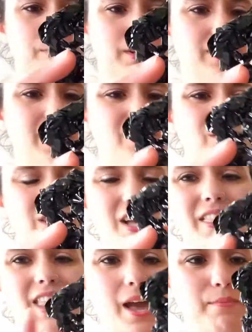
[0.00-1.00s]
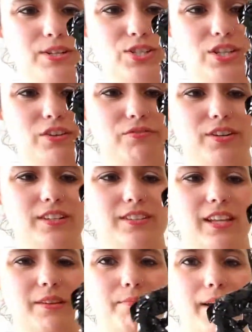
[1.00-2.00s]
but they don't look that much different
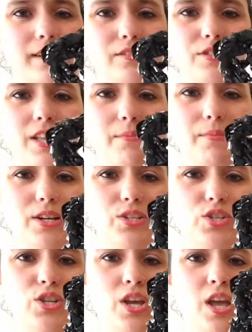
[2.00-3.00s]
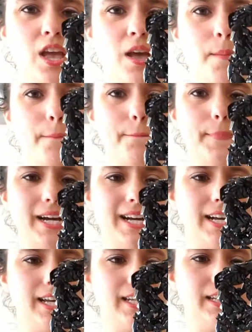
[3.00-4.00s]
that it matters that much.
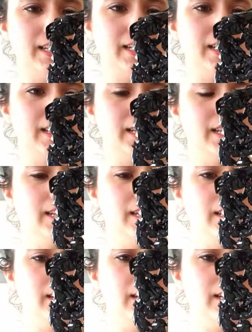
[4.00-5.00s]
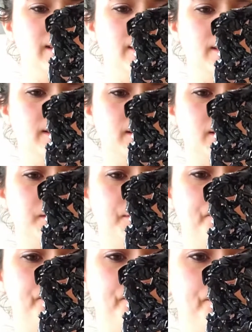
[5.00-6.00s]
But
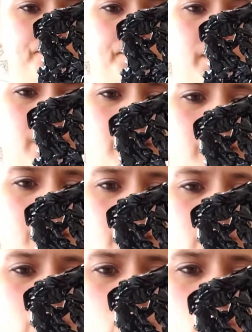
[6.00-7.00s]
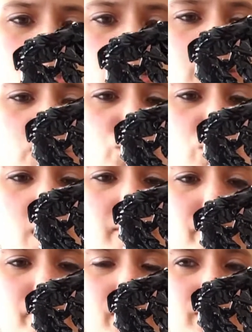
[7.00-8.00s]
the stitch that
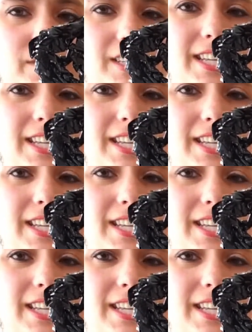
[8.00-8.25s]
felt